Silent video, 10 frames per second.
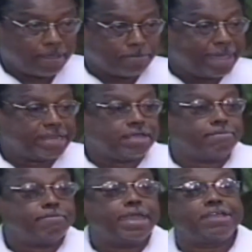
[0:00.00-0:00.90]
Many
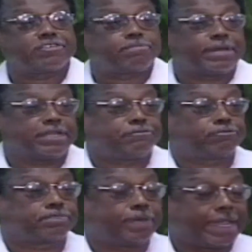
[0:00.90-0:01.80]
major Pan
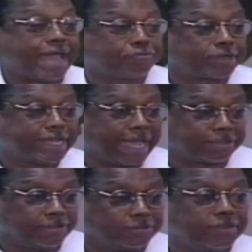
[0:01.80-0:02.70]
African
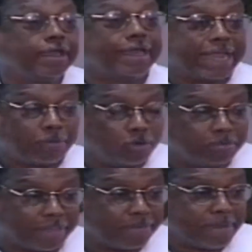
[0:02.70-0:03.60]
actors, and I won't
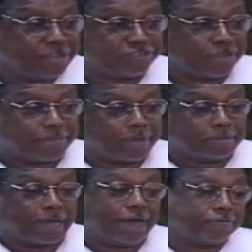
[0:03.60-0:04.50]
bother mentioning them
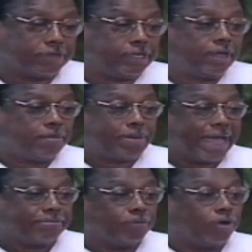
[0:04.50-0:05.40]
Garvey,
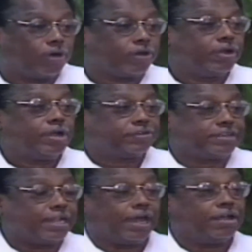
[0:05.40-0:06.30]
Padmore,
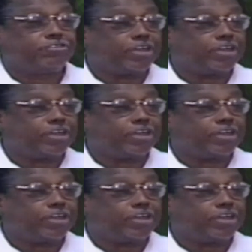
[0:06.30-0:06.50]
C.L.R.